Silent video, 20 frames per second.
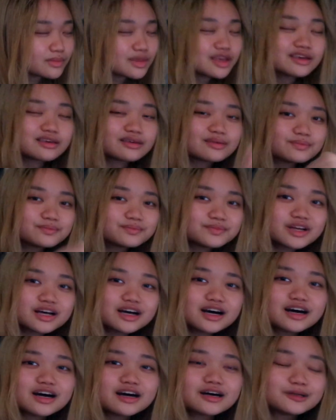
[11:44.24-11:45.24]
Eh.
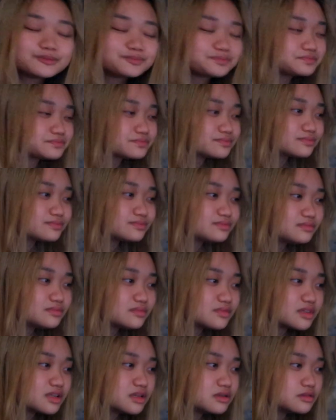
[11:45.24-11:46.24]
Um,
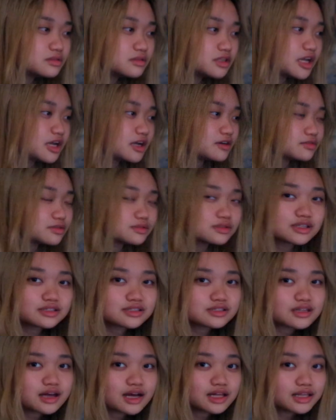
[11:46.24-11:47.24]
yeah, well,
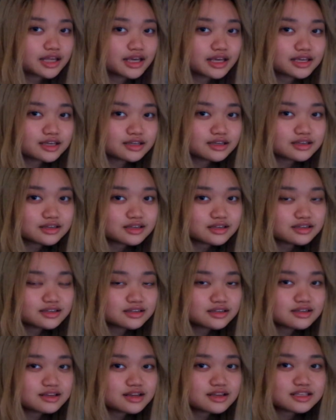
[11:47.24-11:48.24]
it's not like
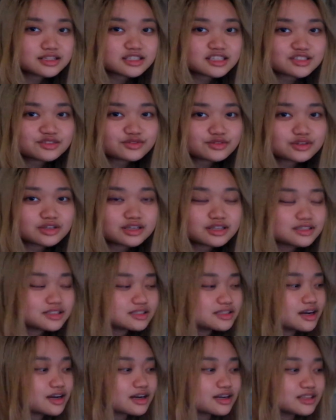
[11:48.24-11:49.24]
it's just
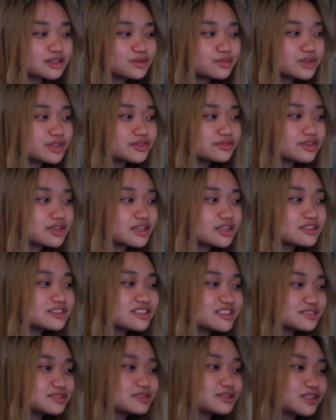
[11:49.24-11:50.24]
it's not gonna be fucking
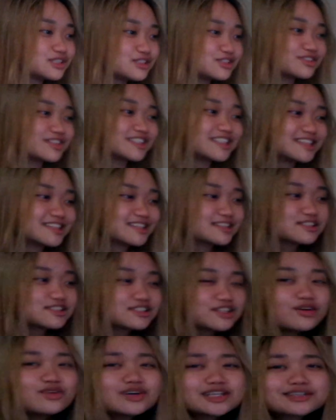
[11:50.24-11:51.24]
like released or anything. It's
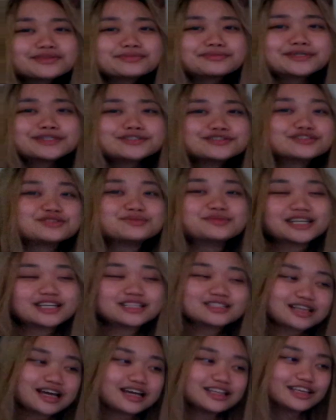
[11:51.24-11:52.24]
so uncommercial, but
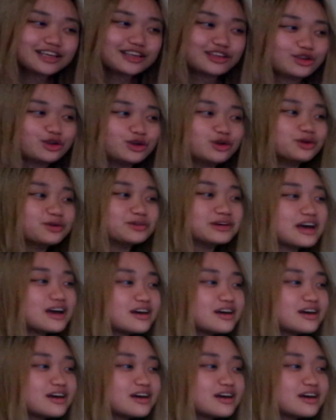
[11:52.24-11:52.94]
it's kind of cute.